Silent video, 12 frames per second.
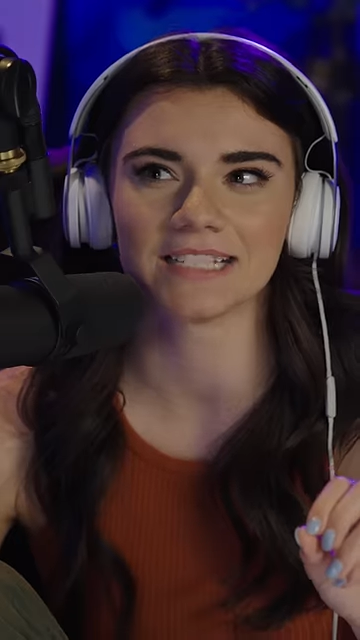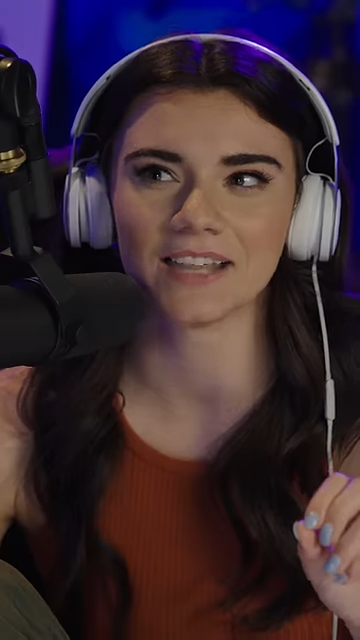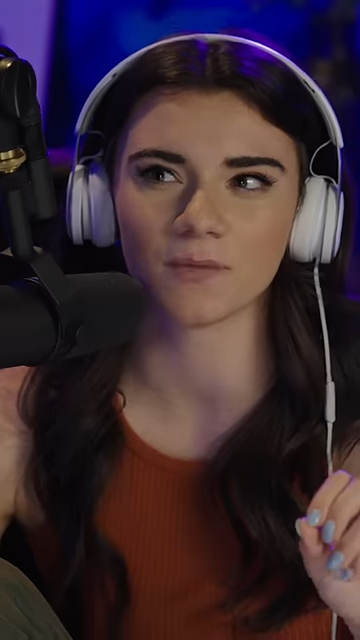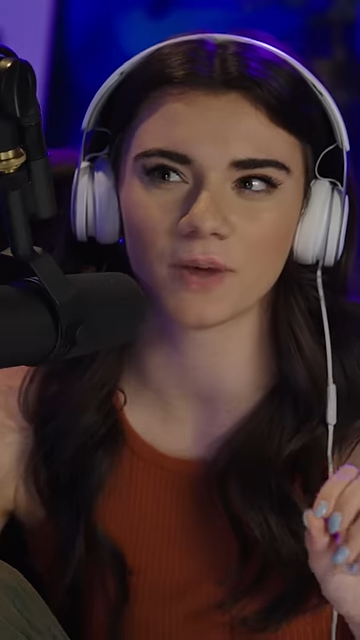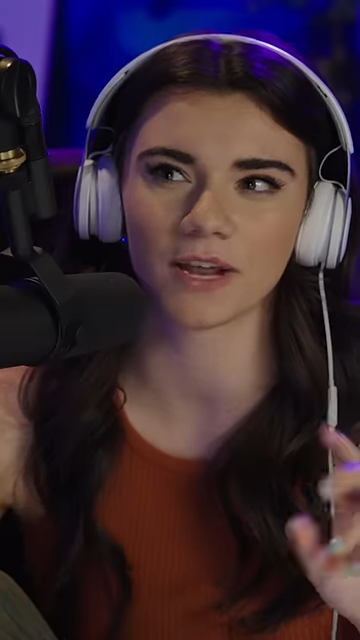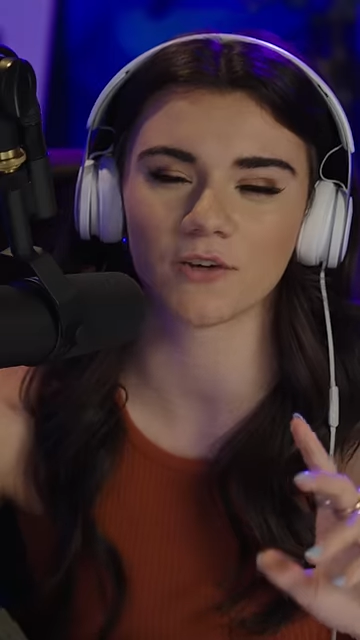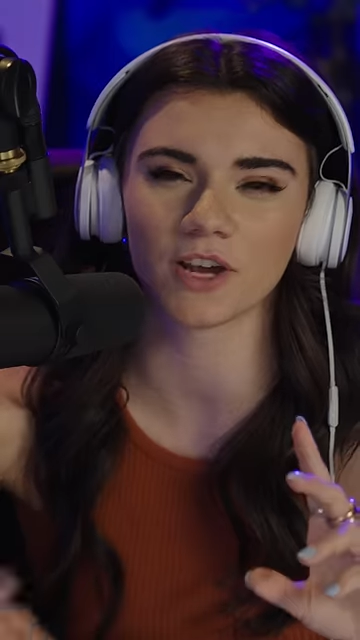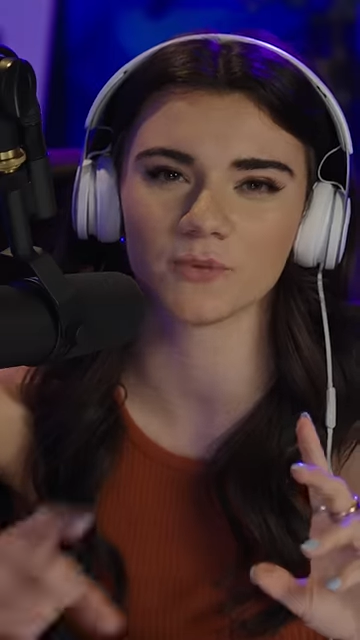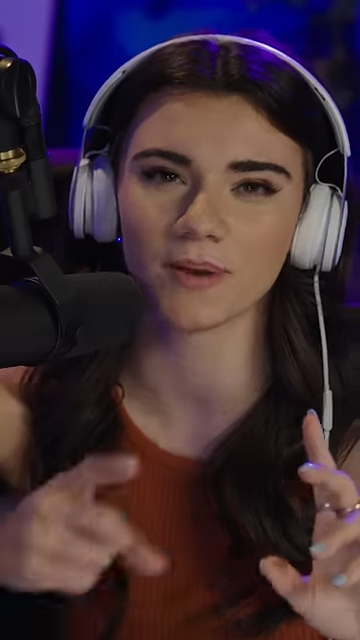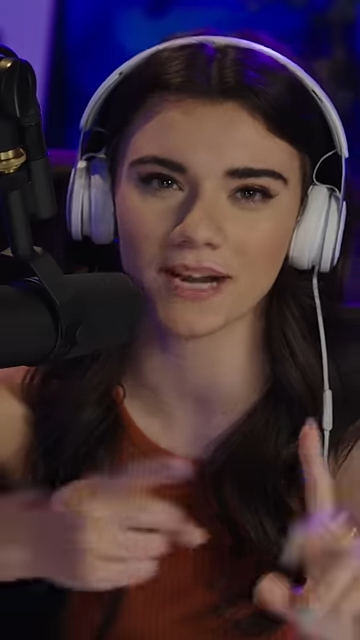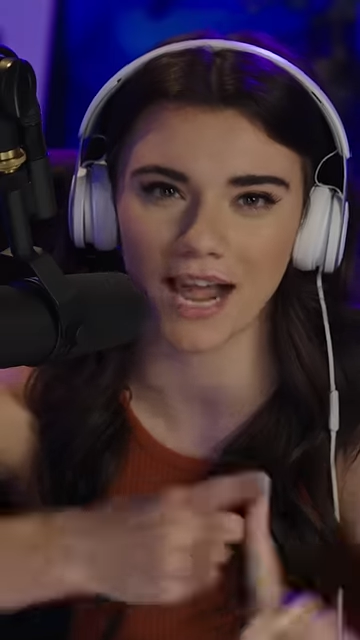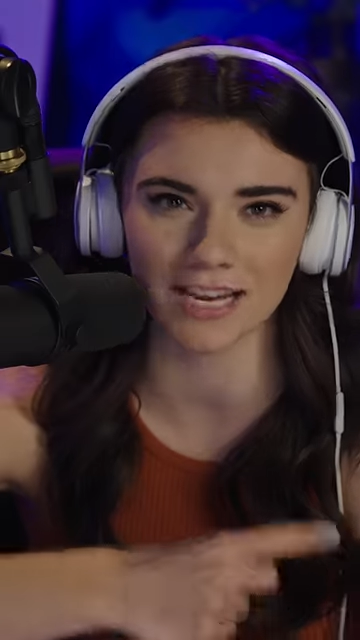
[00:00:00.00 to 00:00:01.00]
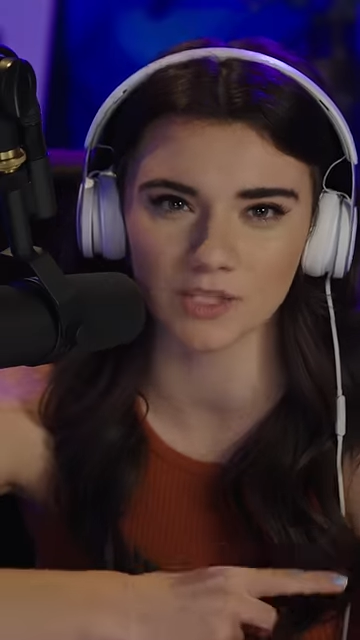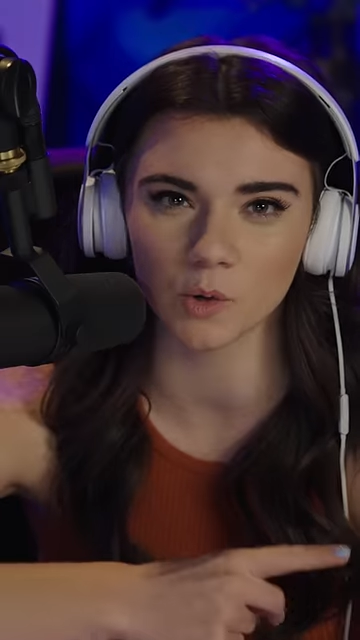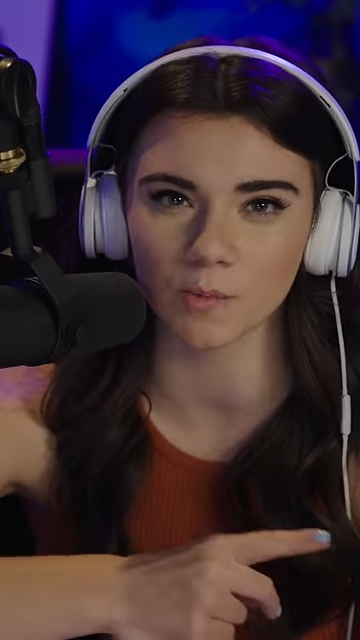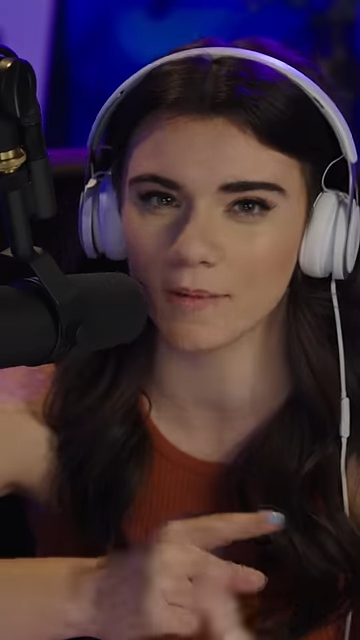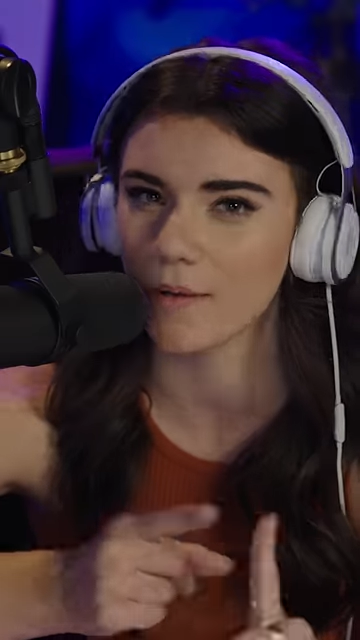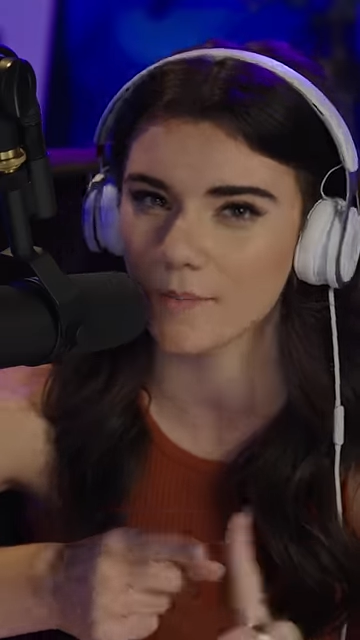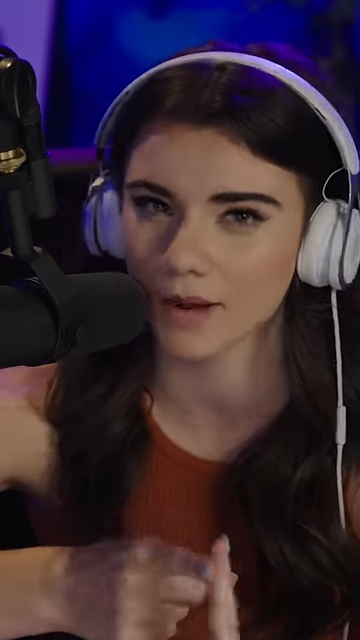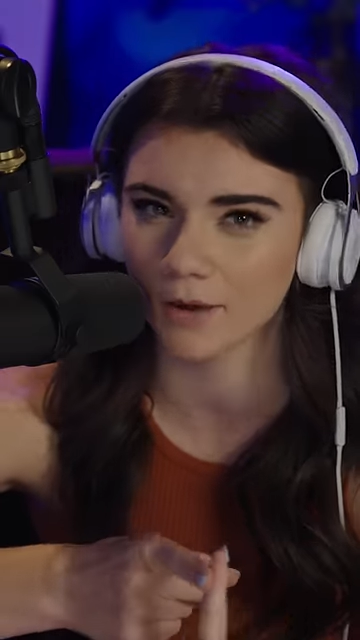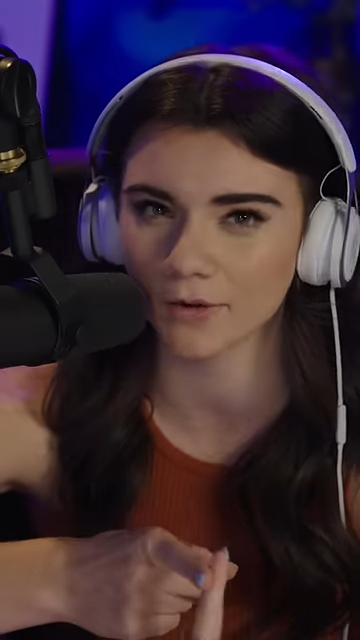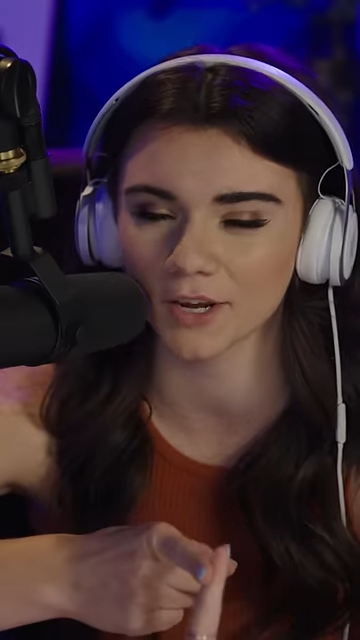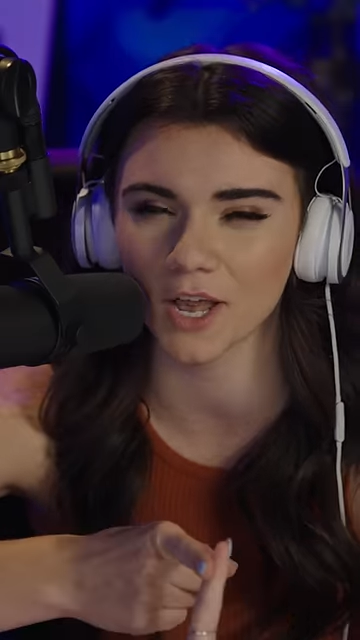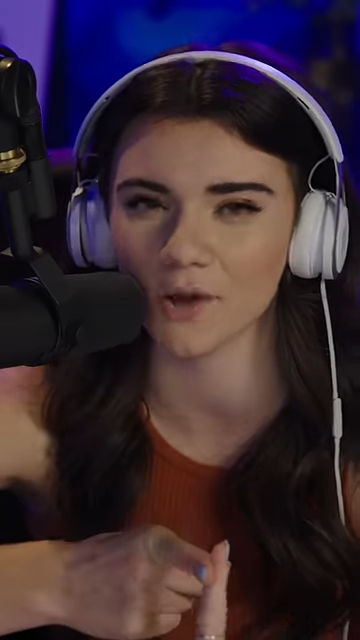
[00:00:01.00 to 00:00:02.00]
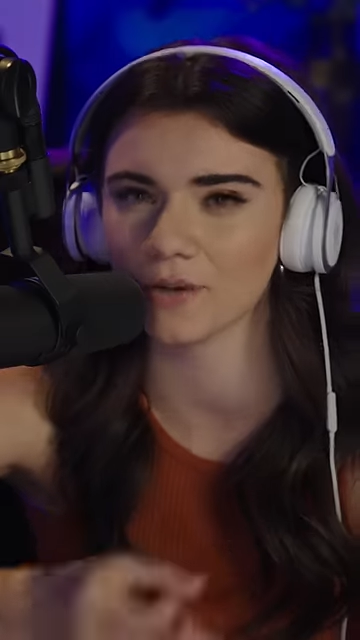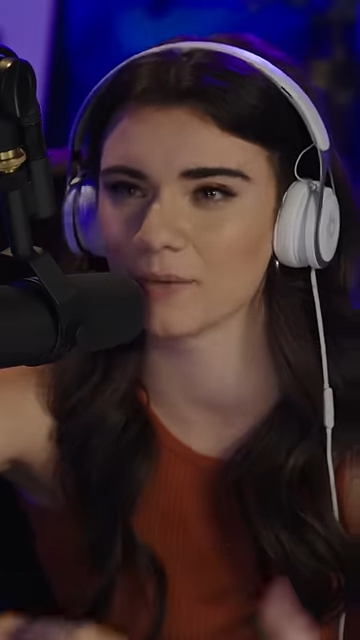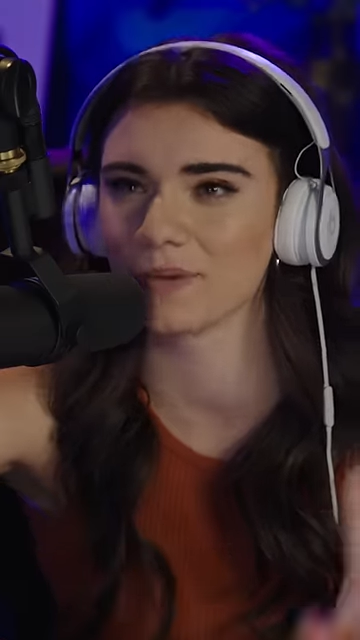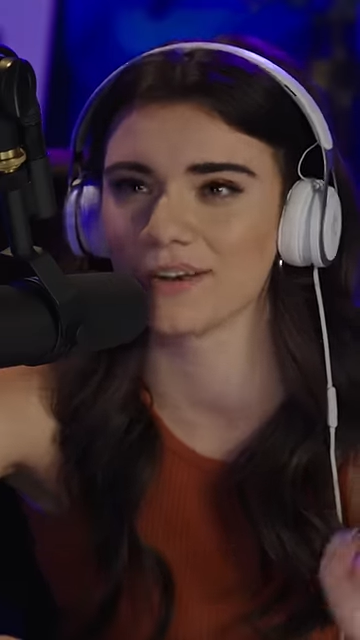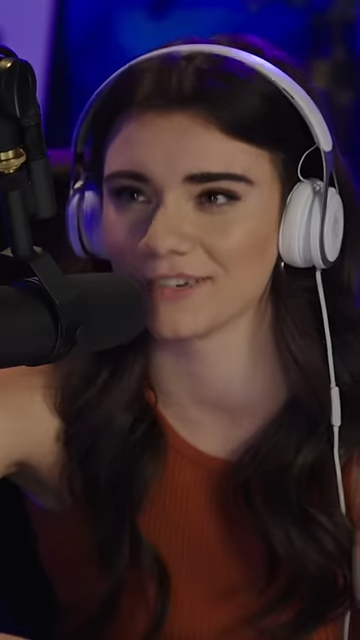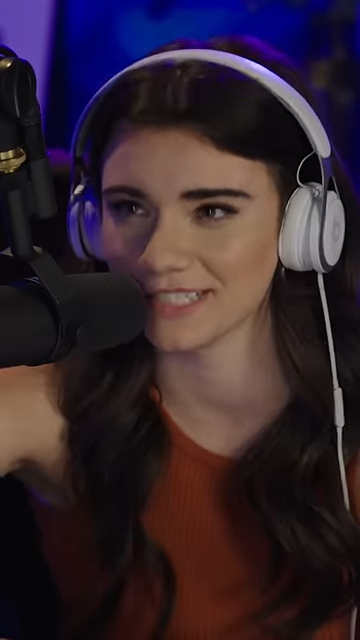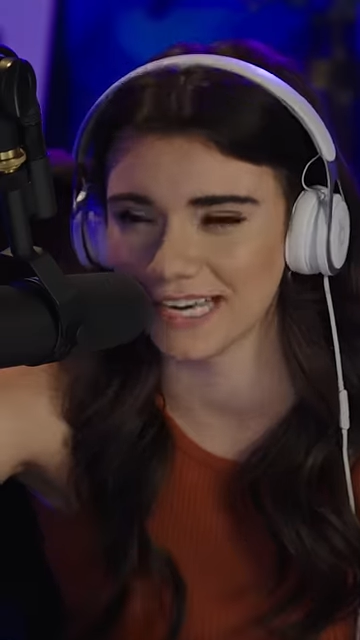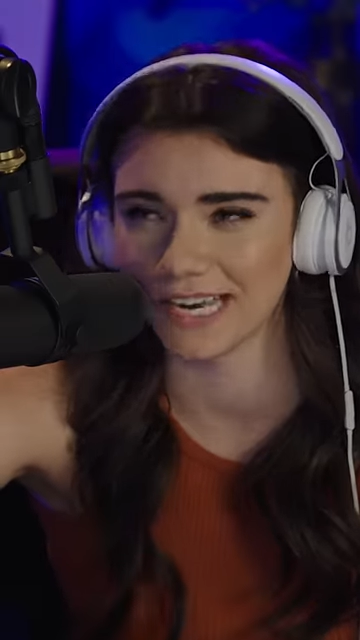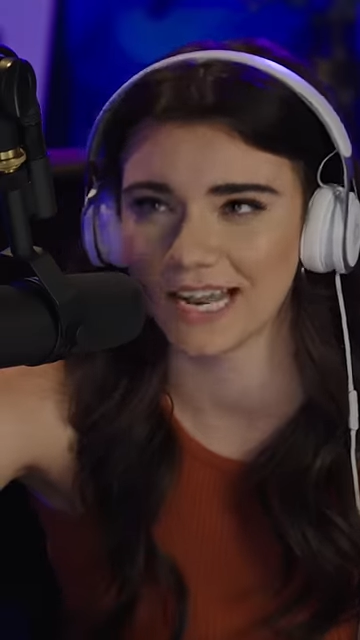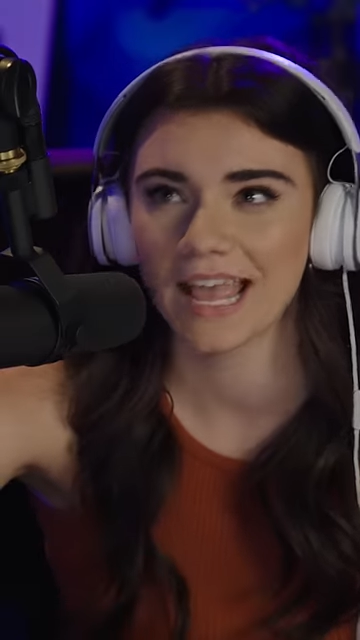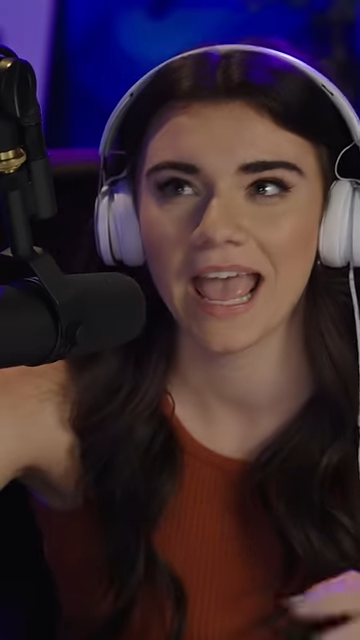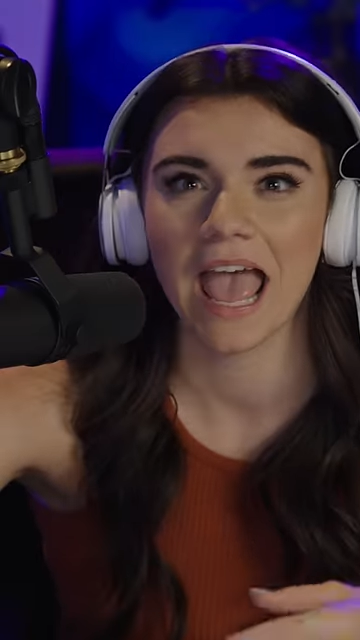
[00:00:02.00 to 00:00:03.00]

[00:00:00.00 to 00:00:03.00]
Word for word: I said that when I graduated high school, my mom and I were gonna go, and then we never did it.